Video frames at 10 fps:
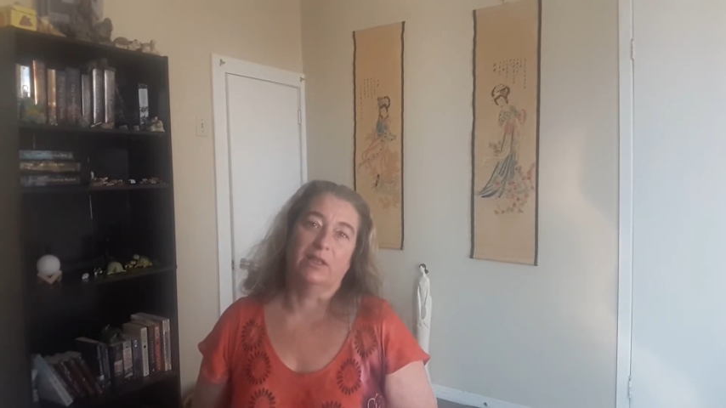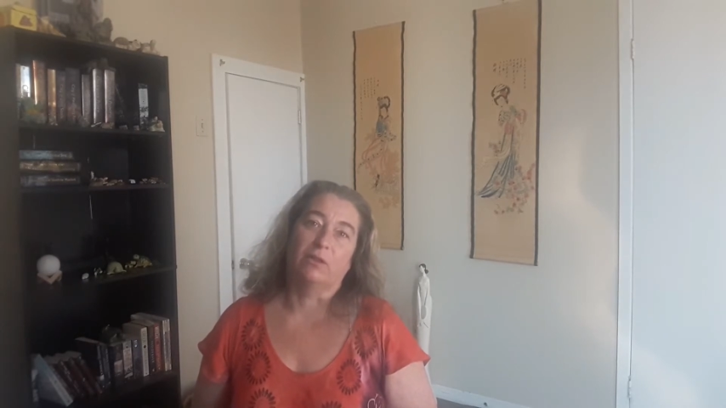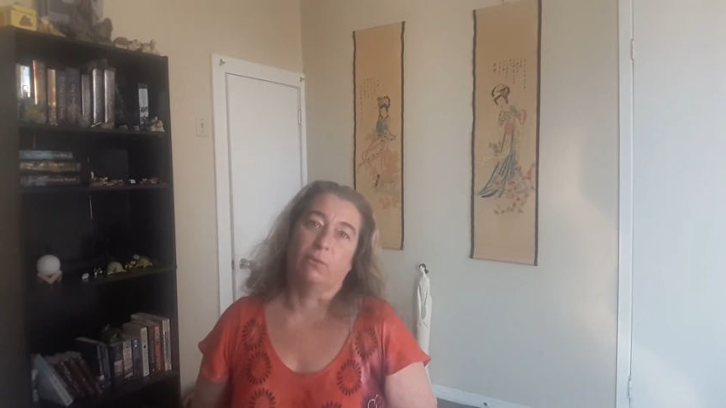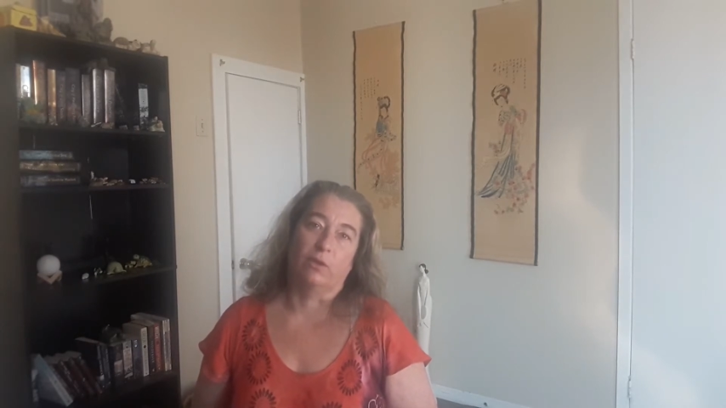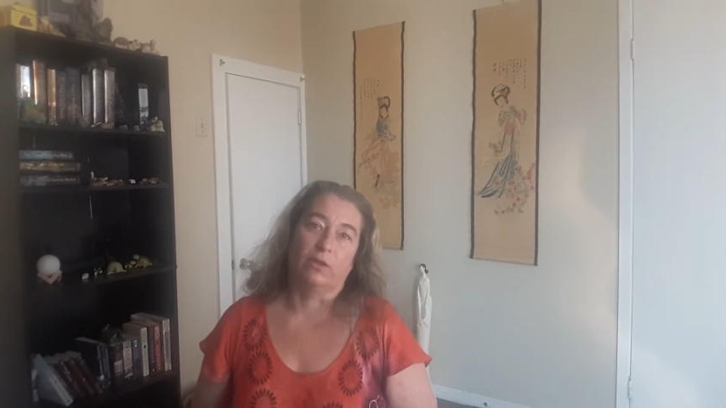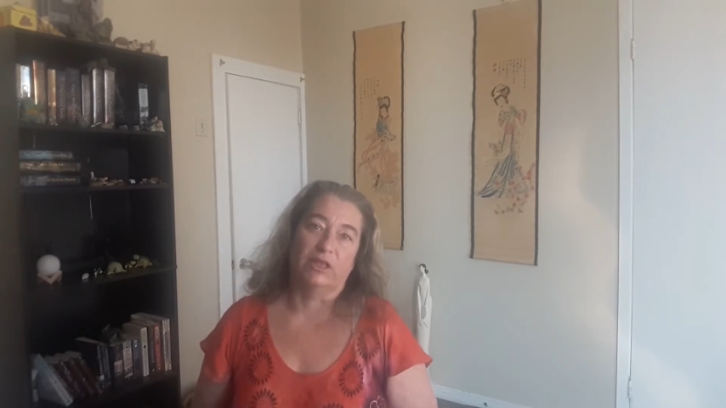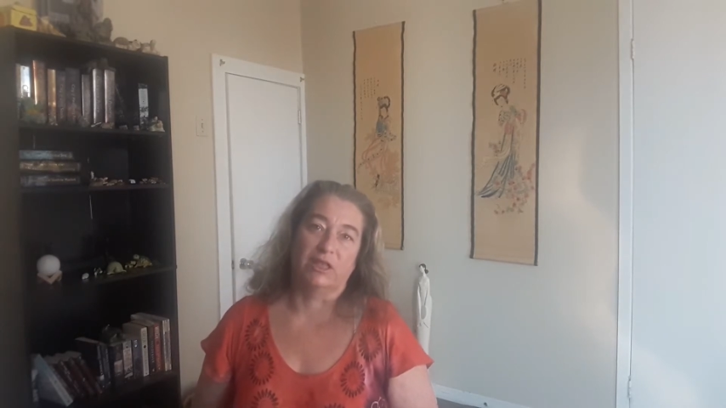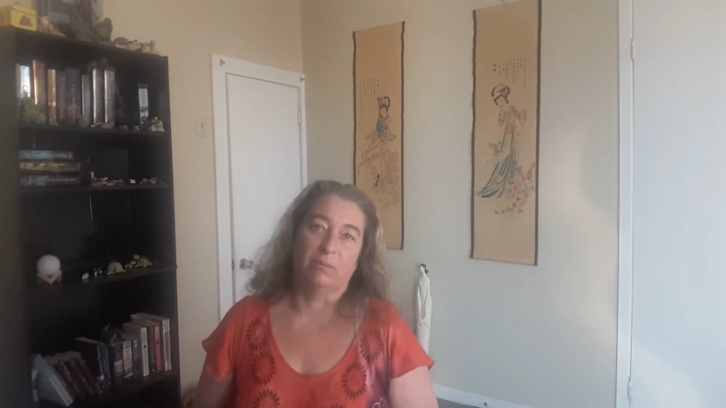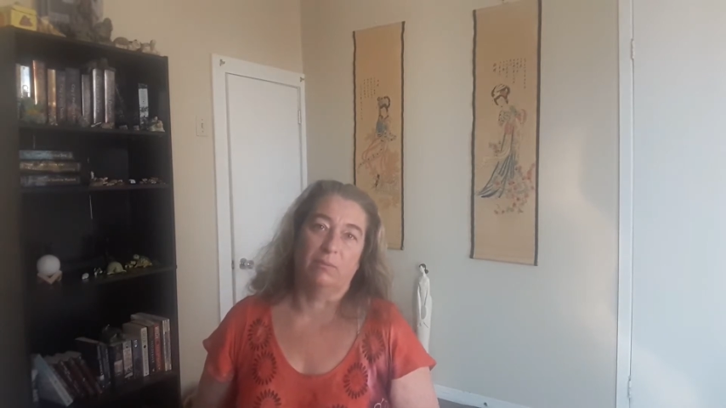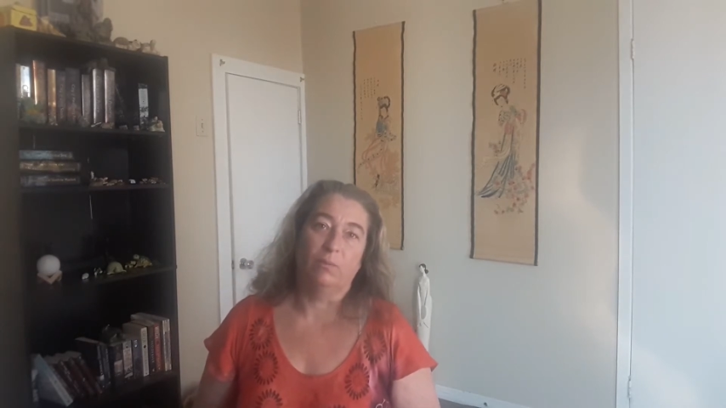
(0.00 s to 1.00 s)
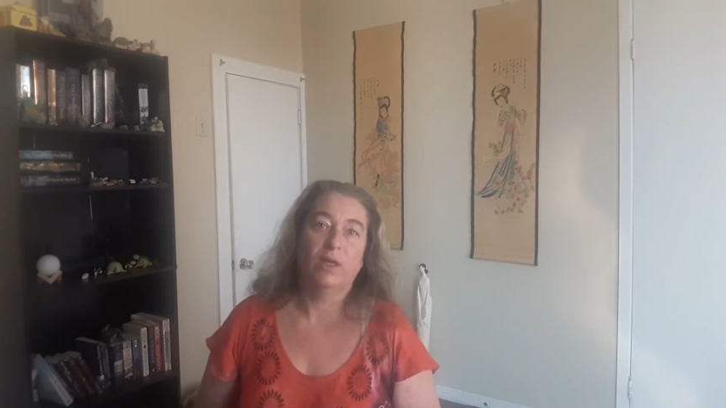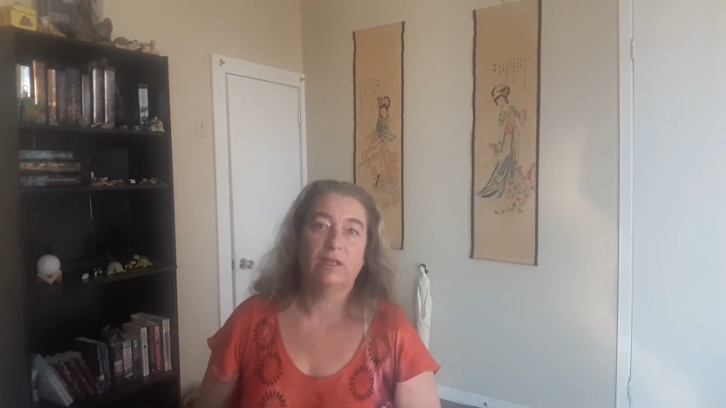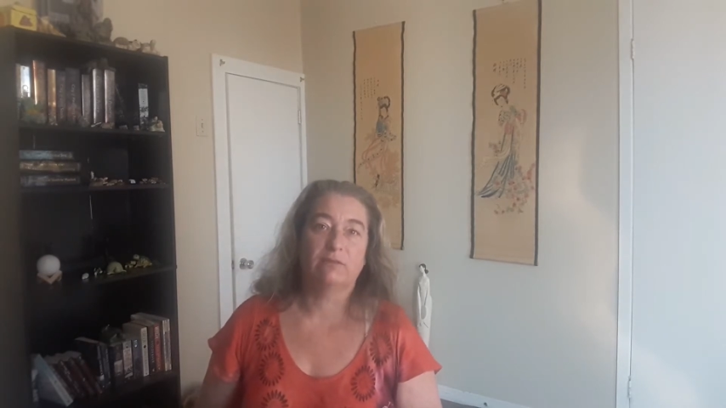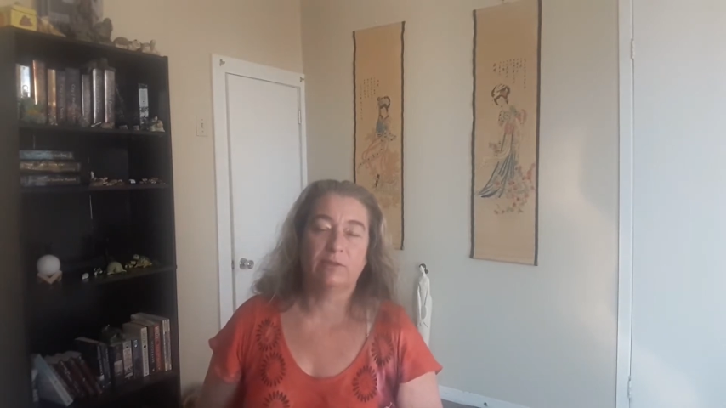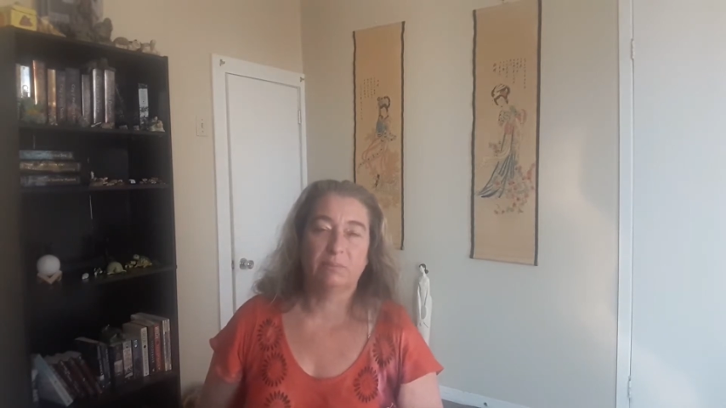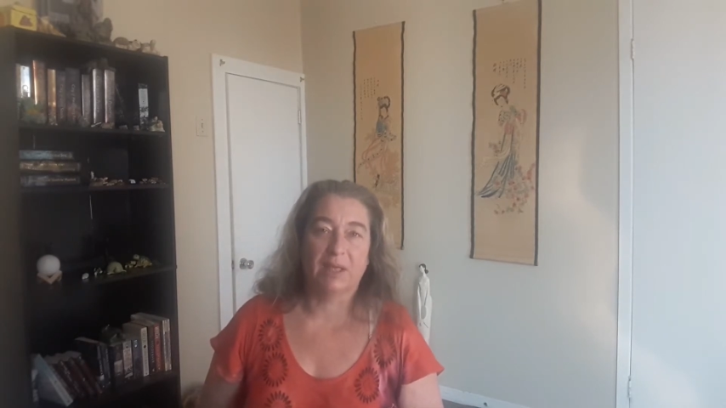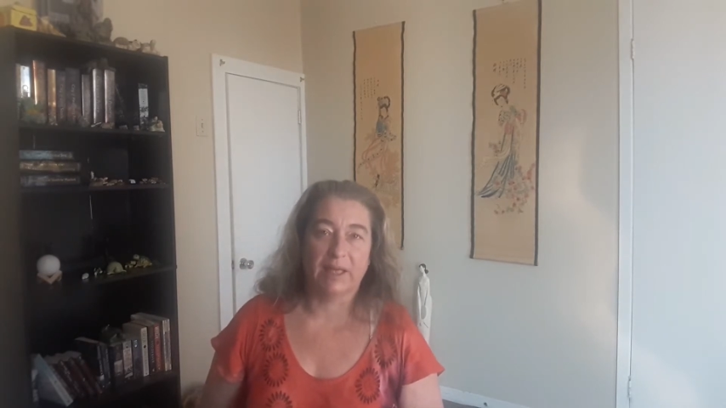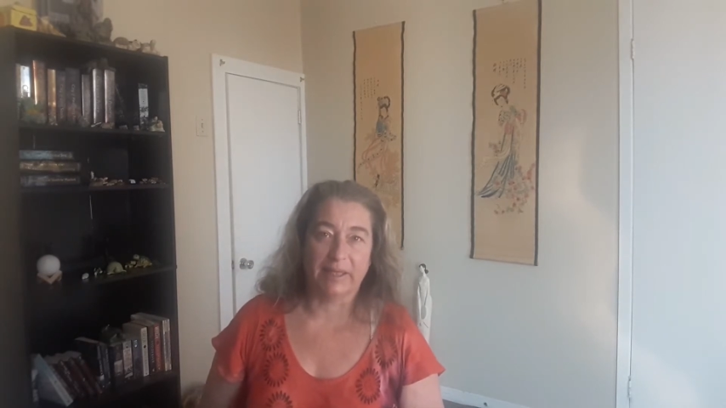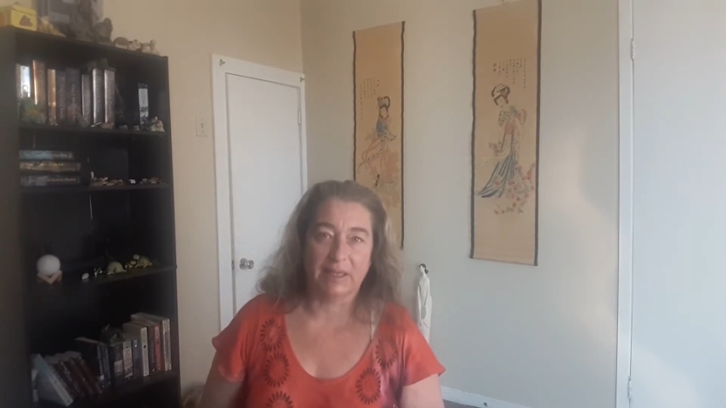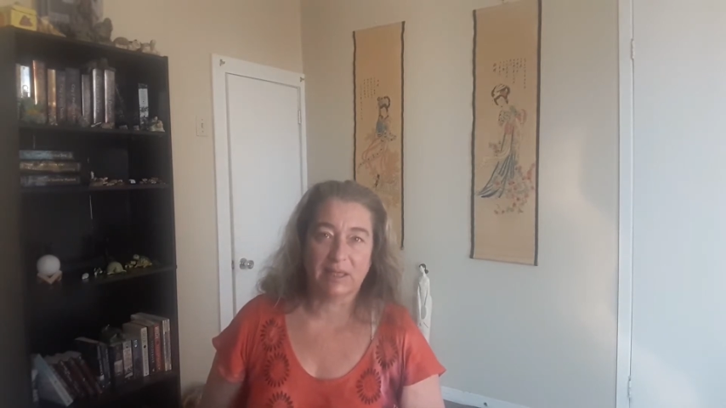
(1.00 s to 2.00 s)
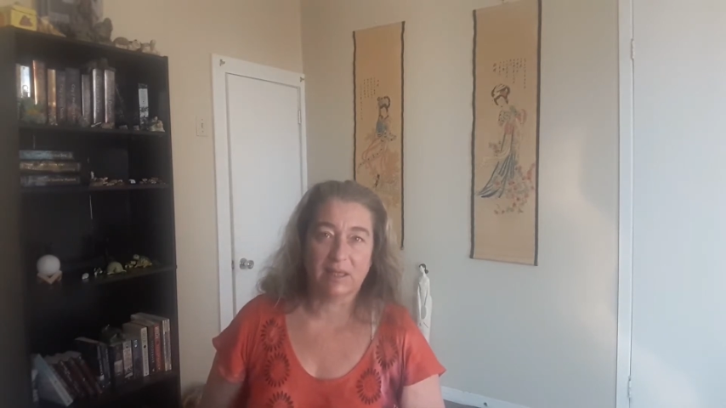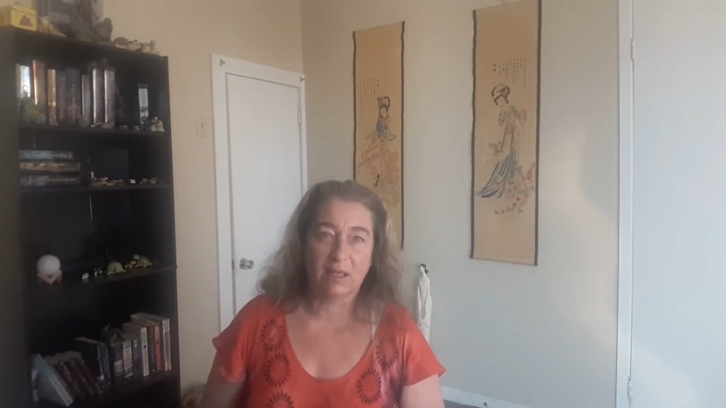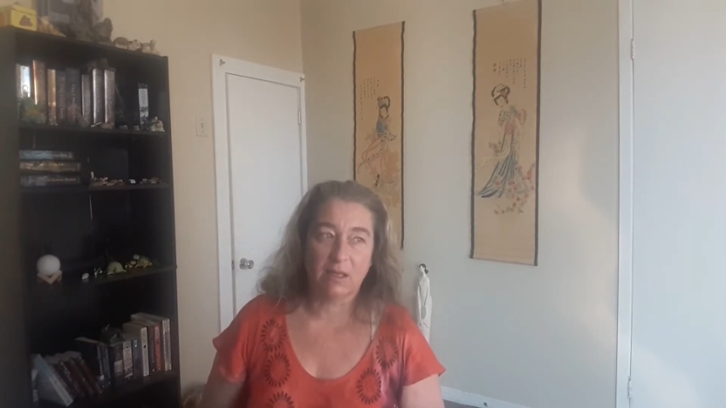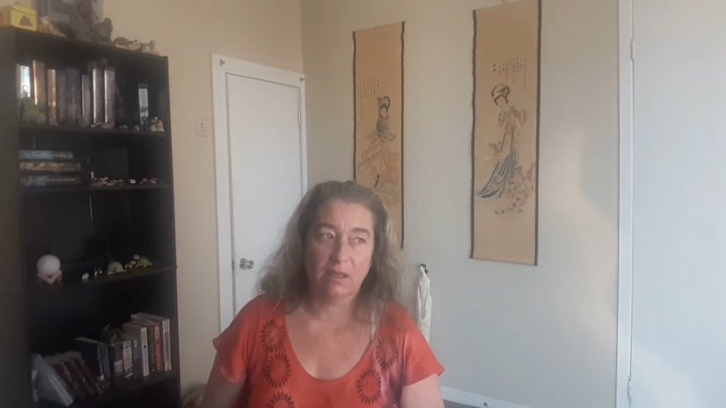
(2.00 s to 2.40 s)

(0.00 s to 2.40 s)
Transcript: that the world is a wonderful place.